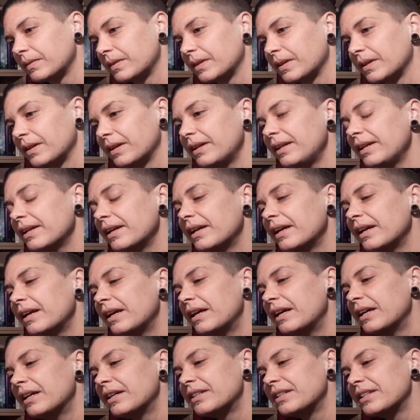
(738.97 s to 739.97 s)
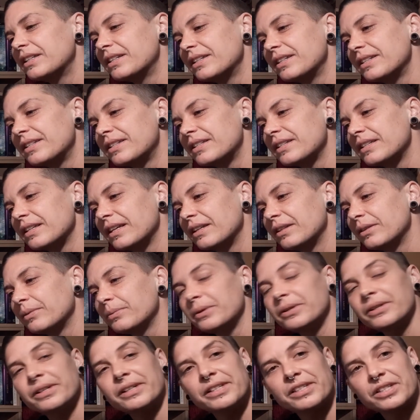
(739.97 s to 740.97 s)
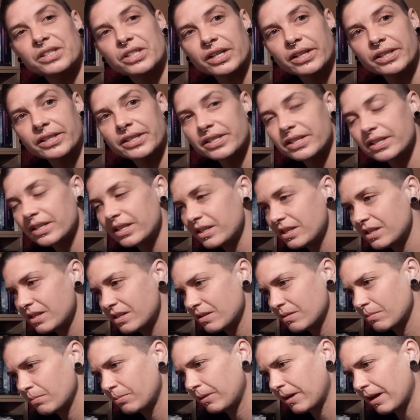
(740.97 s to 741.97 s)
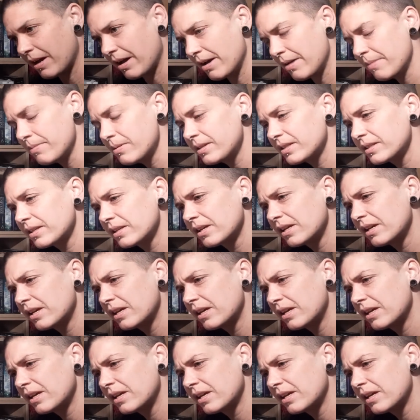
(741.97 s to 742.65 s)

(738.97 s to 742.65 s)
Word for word: okay? is the word is jealousy, perhaps.